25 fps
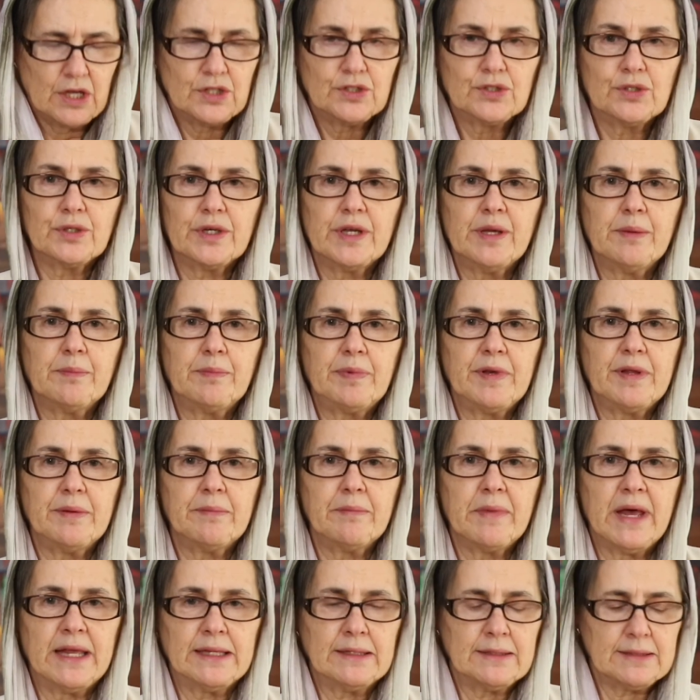to
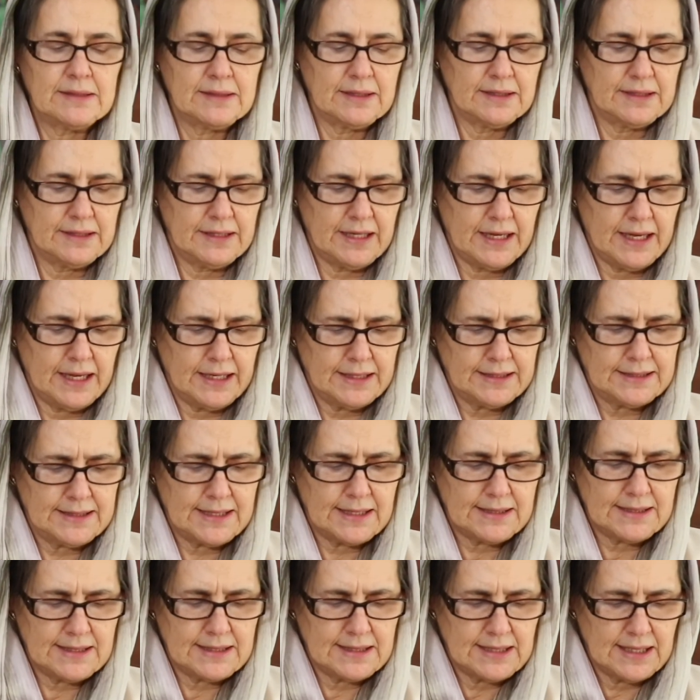implement the
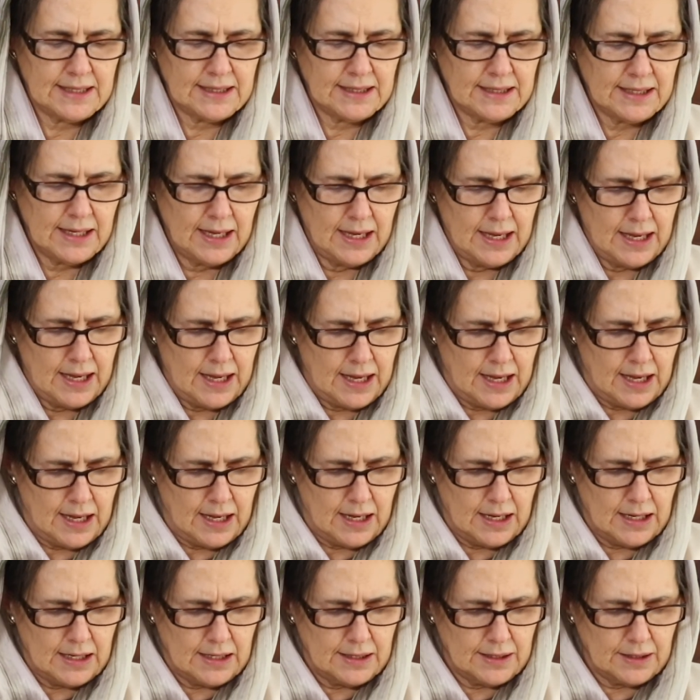existing
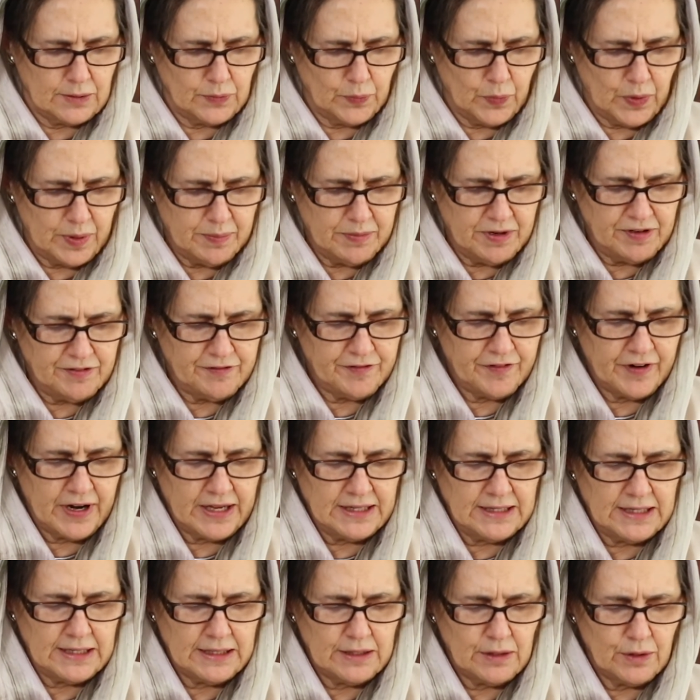
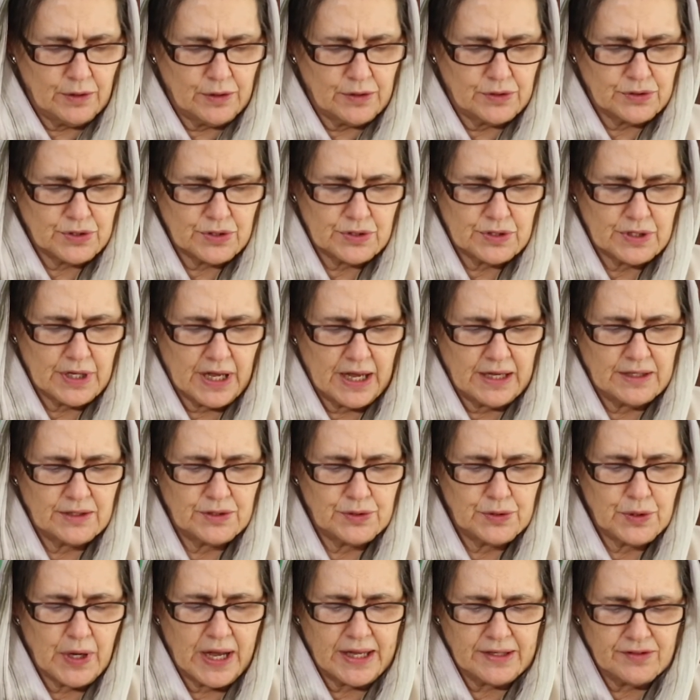women-friendly laws and
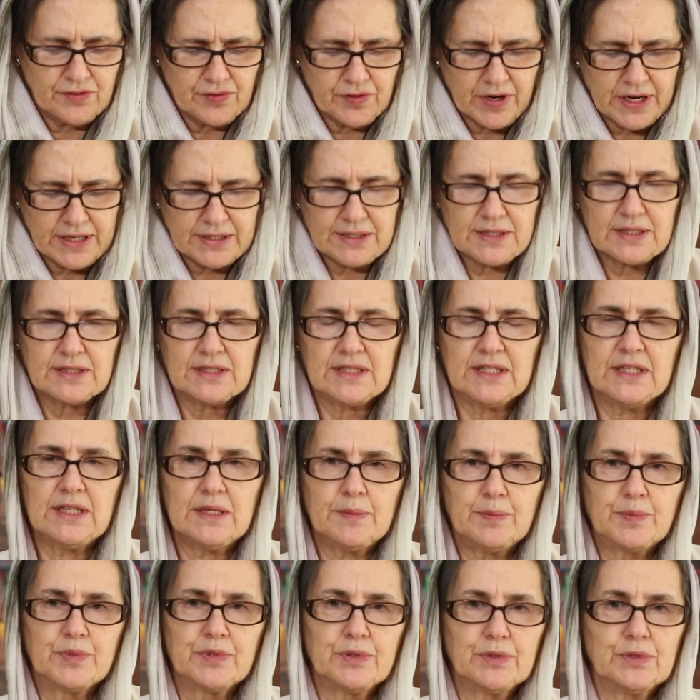to address
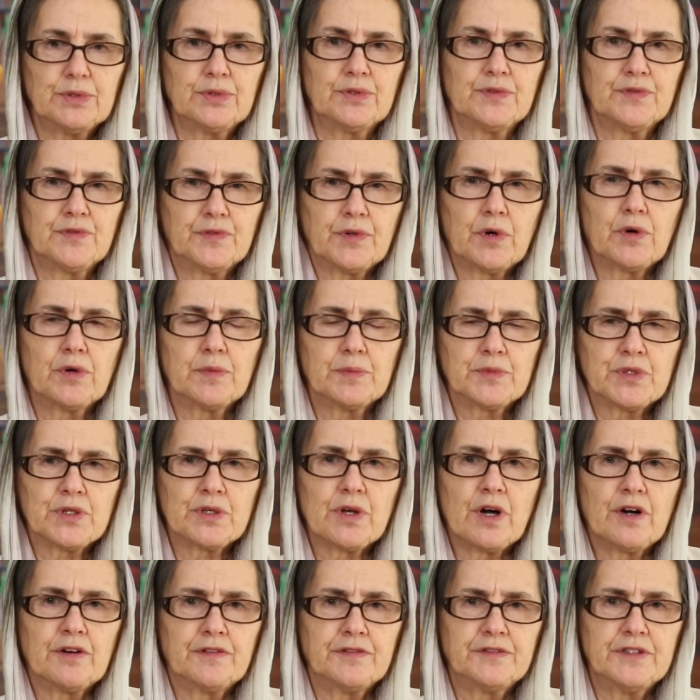deep-root forms
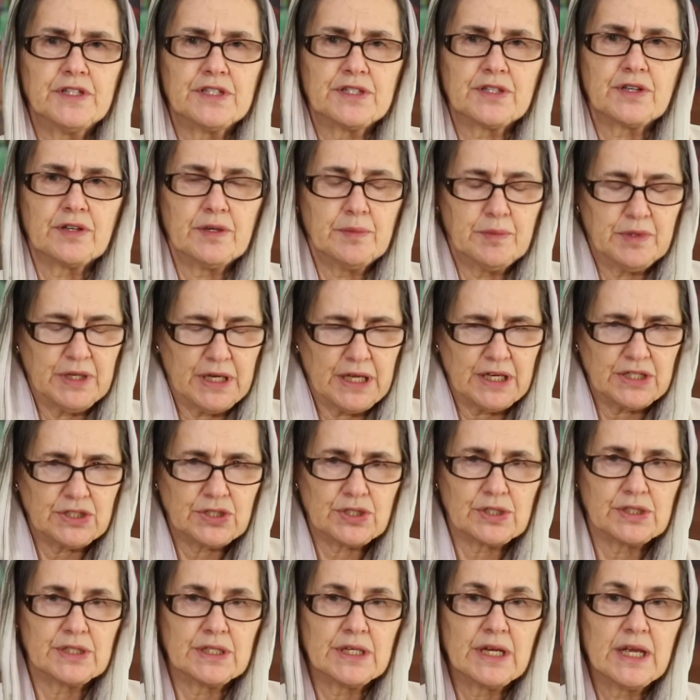of
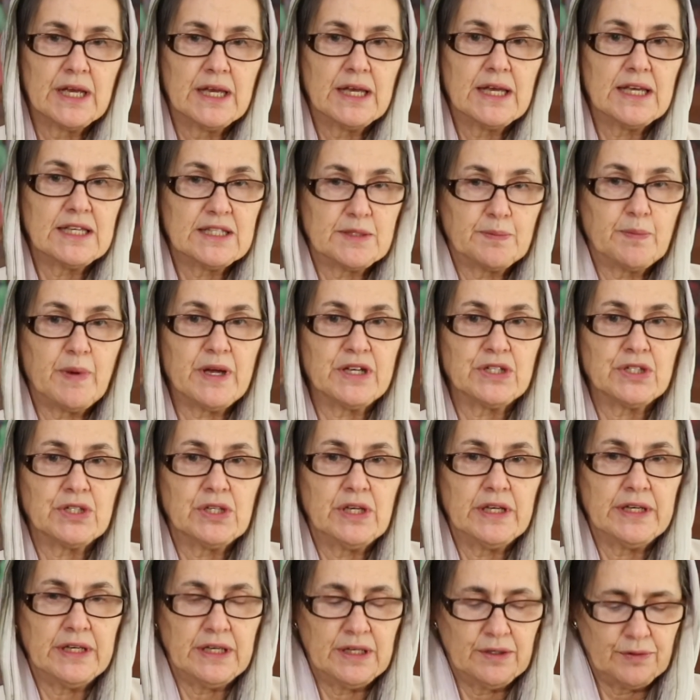discrimination,
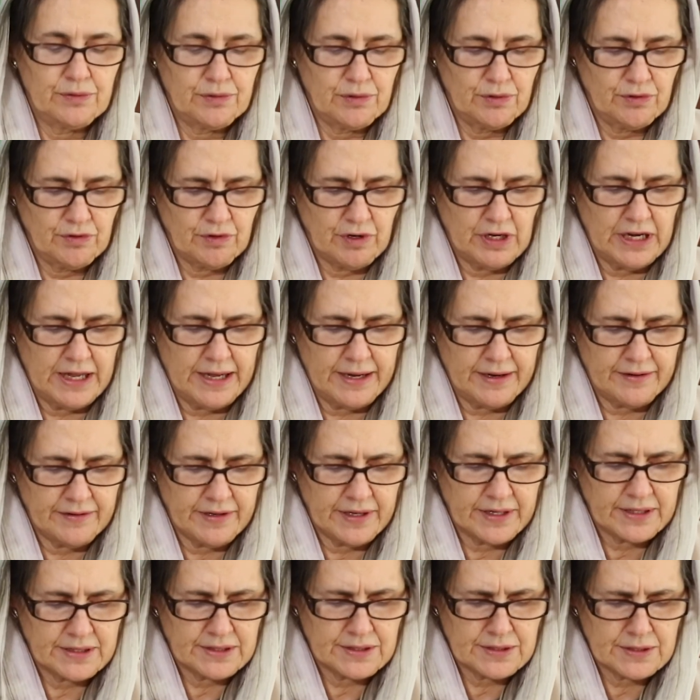especially in rural
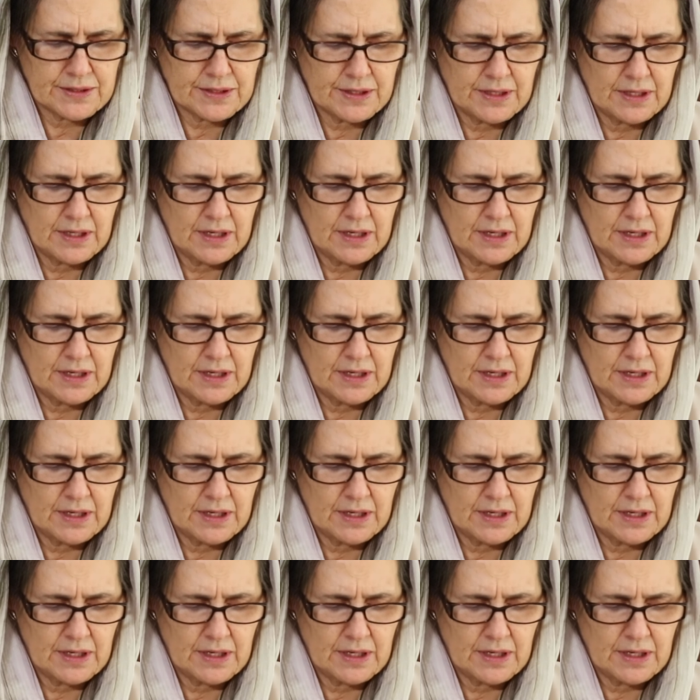areas.